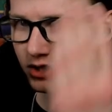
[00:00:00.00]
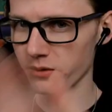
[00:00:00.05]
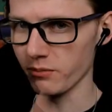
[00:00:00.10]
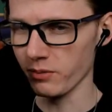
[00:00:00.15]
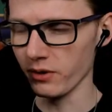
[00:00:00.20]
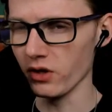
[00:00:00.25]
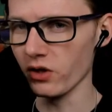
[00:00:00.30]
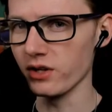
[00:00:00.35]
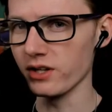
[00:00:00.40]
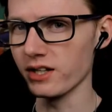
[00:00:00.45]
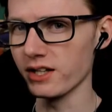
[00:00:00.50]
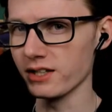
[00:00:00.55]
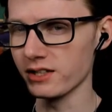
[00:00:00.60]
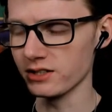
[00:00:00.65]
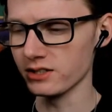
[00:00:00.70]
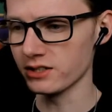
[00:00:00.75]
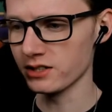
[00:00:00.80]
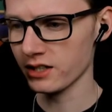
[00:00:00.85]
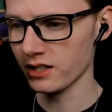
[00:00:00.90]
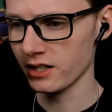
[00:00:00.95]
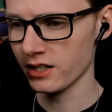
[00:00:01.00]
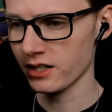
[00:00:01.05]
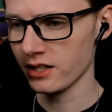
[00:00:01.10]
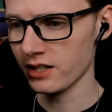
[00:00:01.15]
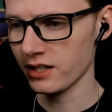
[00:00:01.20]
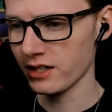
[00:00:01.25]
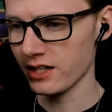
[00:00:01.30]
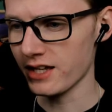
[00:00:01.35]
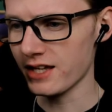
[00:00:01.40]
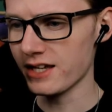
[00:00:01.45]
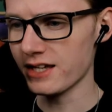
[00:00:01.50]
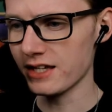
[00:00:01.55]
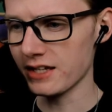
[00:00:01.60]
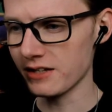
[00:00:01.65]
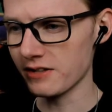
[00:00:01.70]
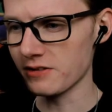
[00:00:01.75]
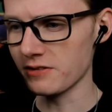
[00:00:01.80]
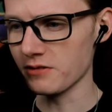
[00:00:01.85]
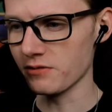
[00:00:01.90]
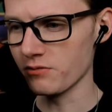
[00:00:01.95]
abilities. He
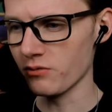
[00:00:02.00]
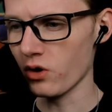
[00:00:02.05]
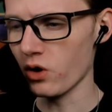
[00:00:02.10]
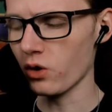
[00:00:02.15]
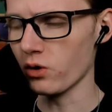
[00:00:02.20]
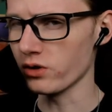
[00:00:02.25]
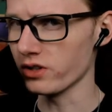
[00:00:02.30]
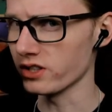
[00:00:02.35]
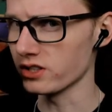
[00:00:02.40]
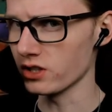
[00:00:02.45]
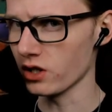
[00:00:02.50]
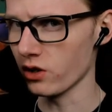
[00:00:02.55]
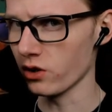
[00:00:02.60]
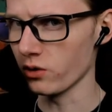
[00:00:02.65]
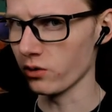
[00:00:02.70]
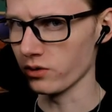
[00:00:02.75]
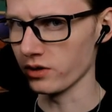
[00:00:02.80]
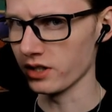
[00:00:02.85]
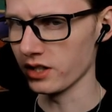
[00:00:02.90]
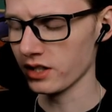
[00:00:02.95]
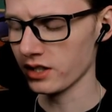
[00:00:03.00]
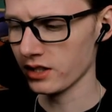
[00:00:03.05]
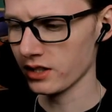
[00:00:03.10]
can hold his own.